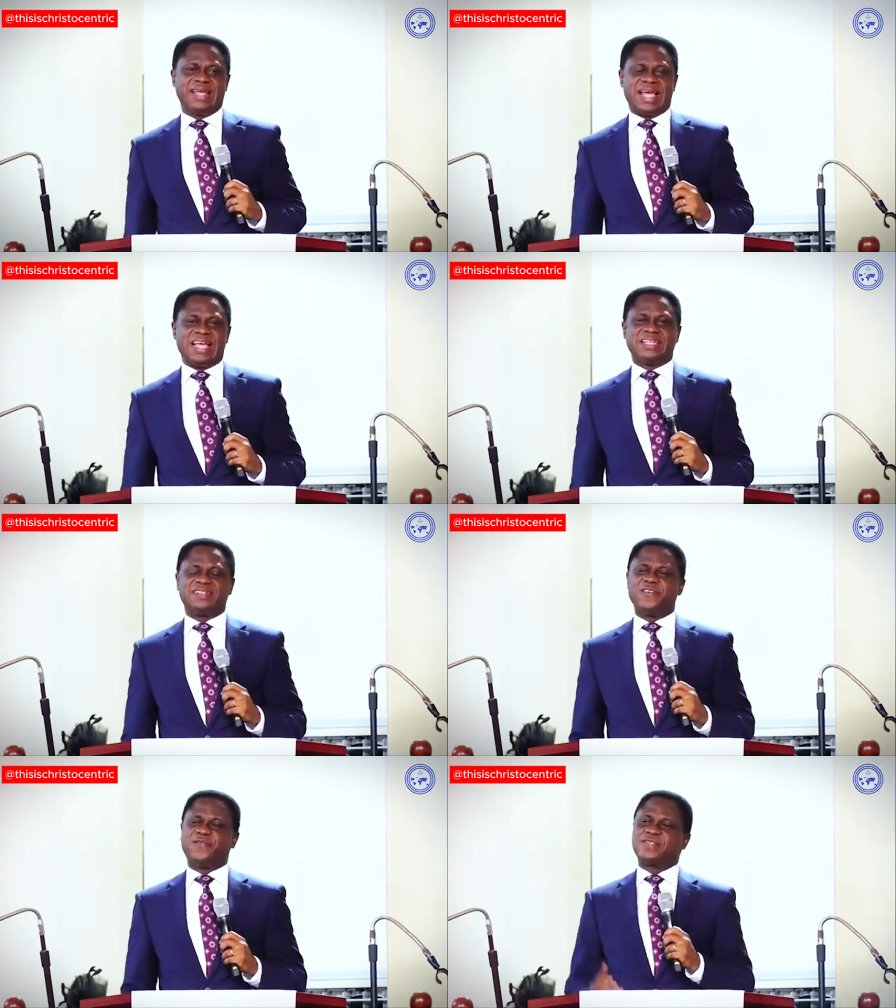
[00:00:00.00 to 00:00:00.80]

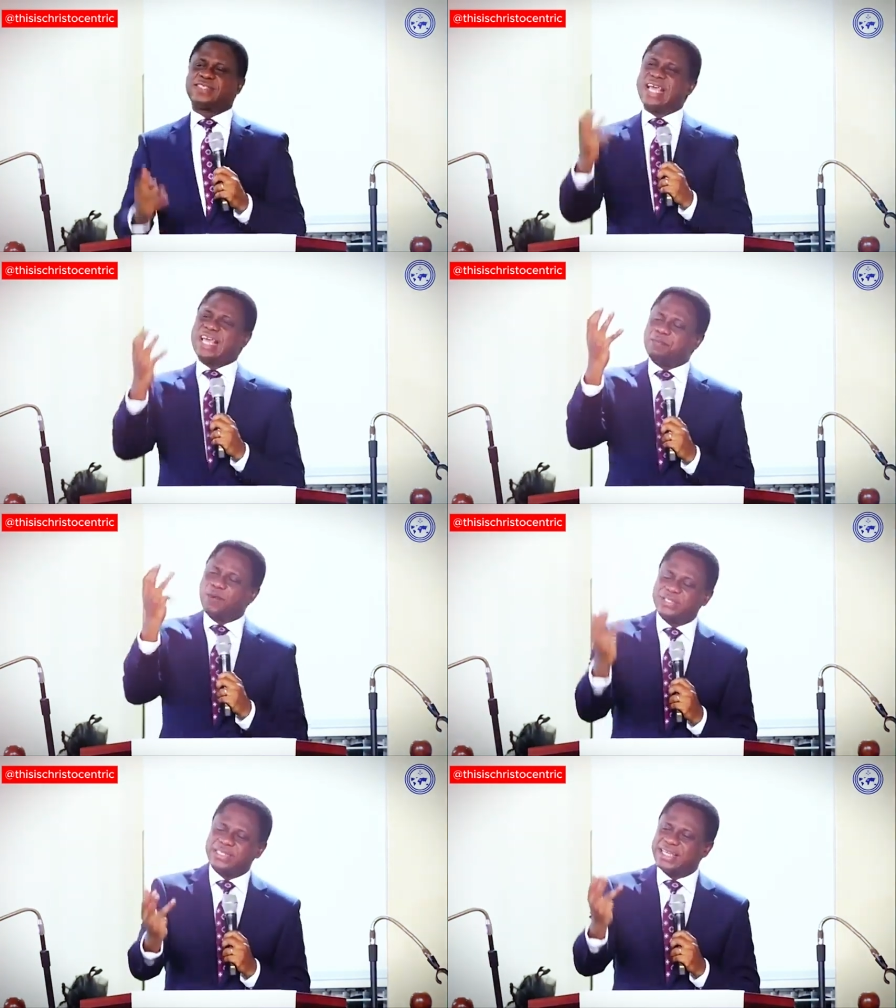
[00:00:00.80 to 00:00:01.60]
And if you say
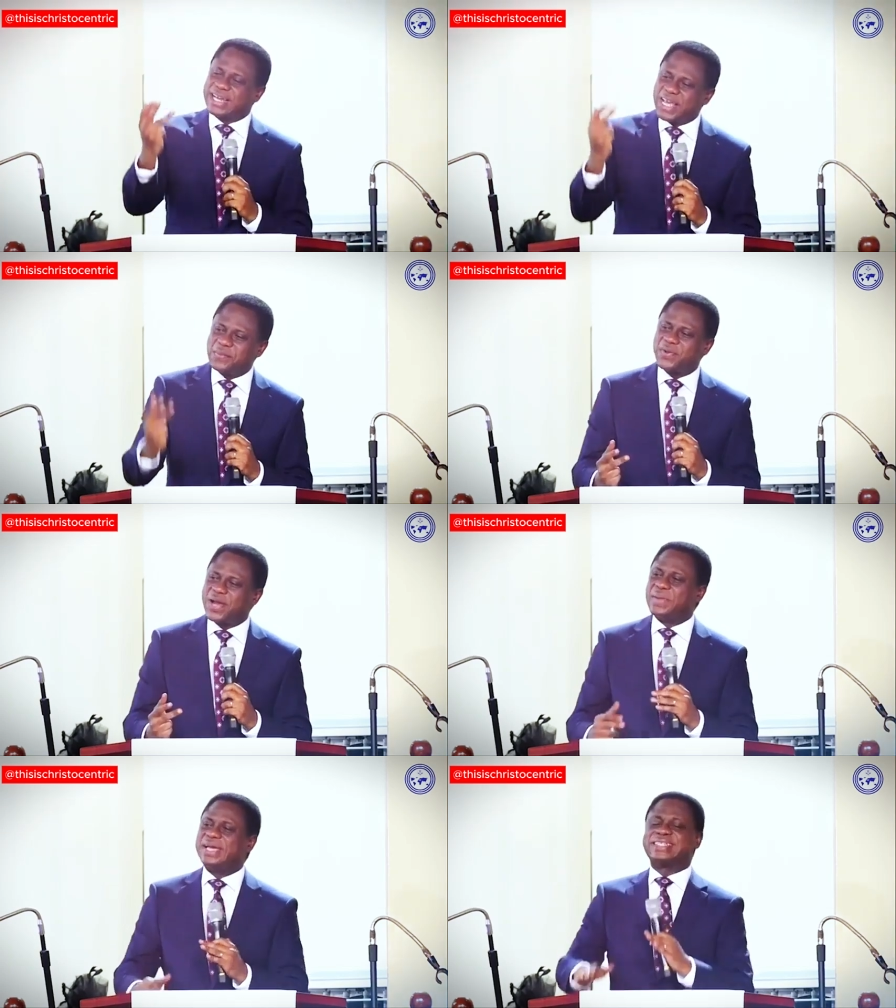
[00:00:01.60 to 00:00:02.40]
Moses and
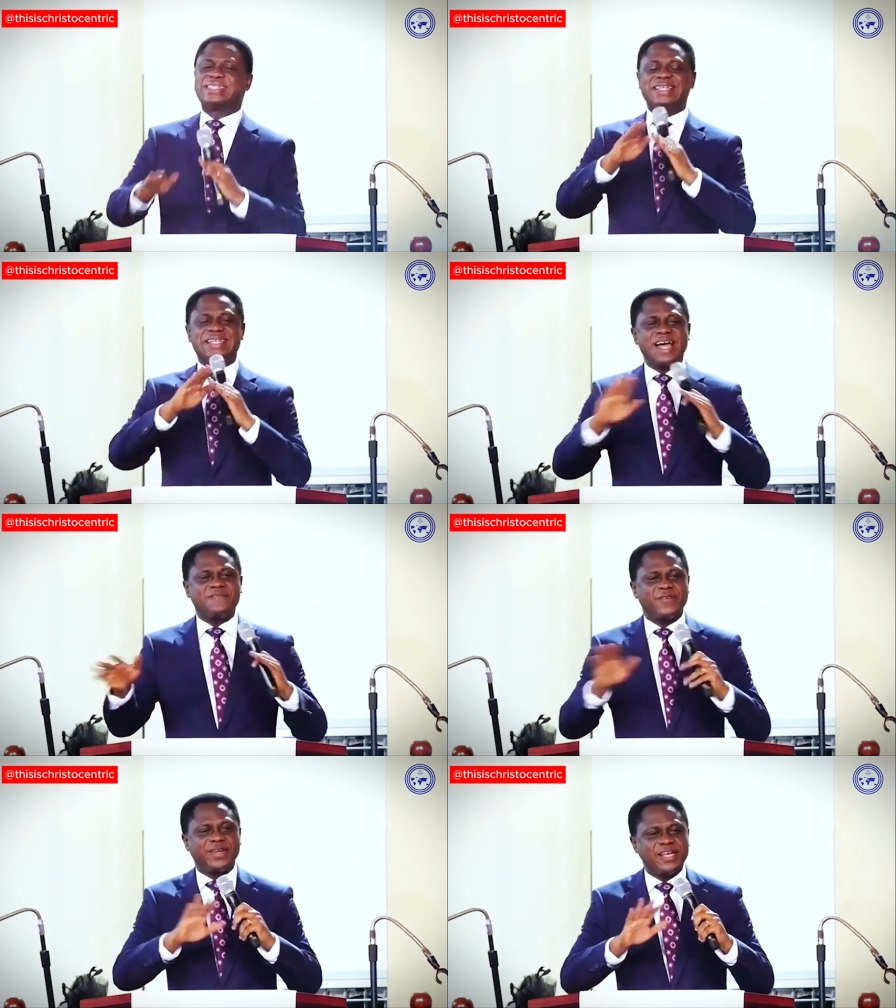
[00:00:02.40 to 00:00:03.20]
Abraham, it is
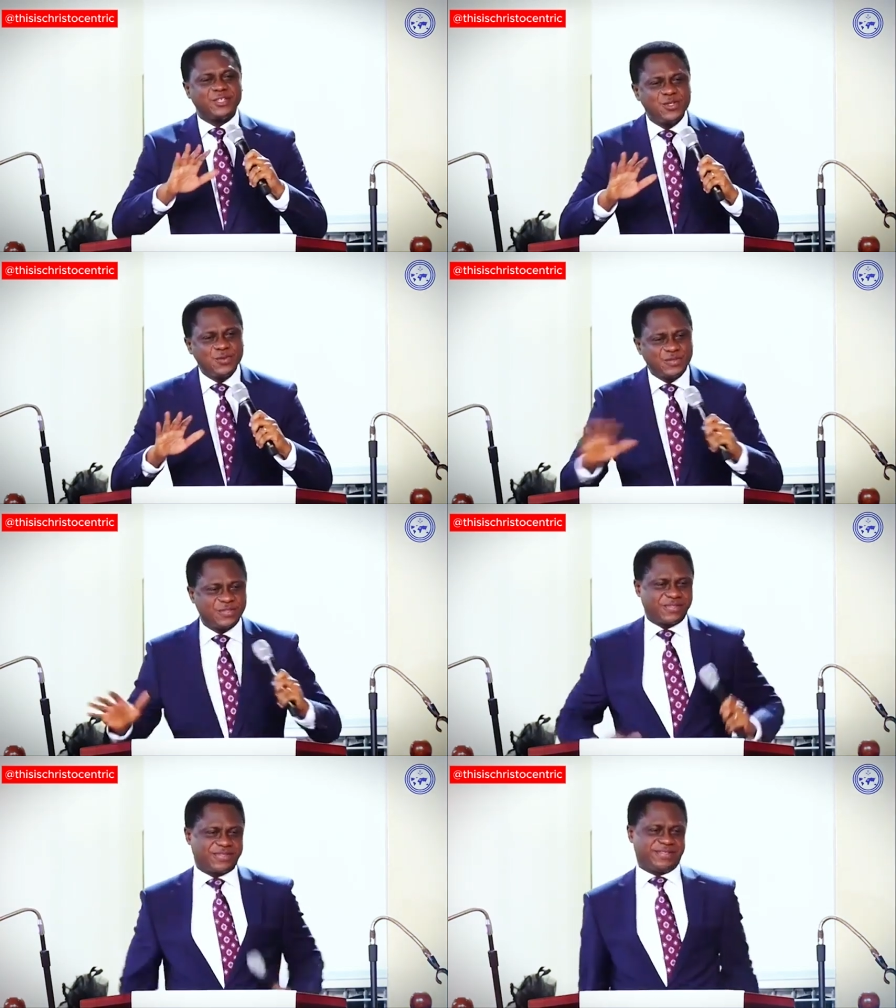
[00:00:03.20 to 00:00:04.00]
enough for the
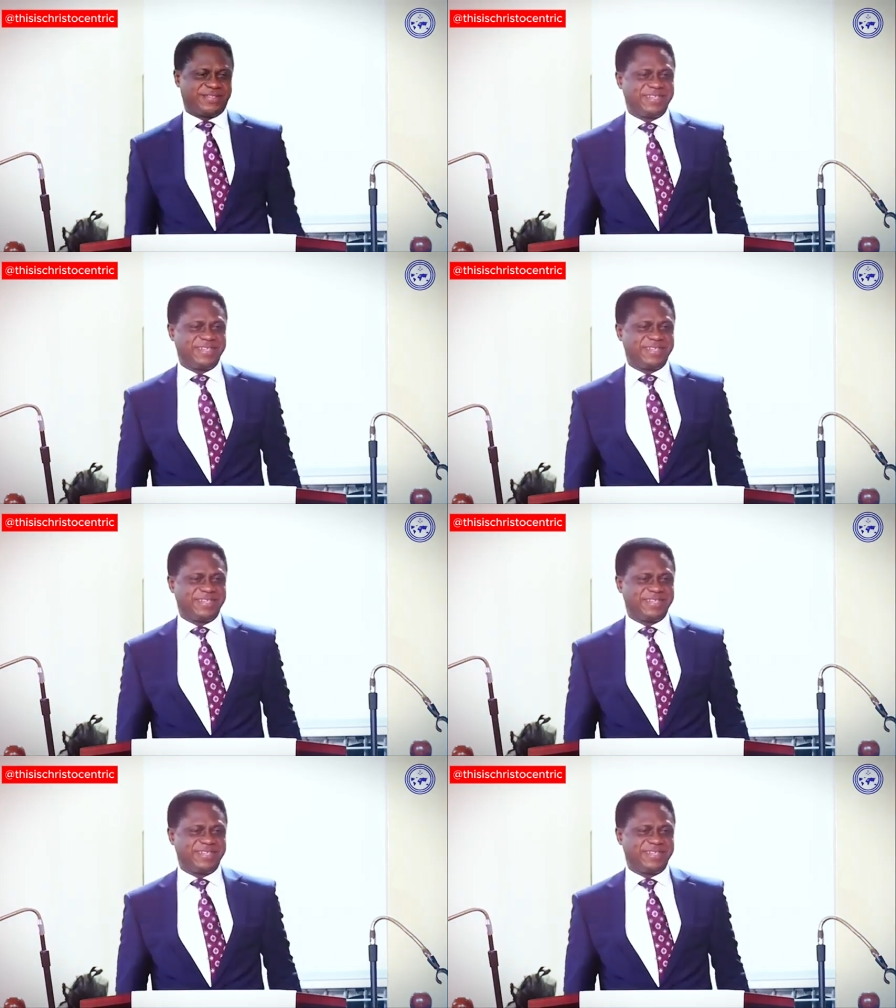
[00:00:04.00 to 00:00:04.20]
Jews.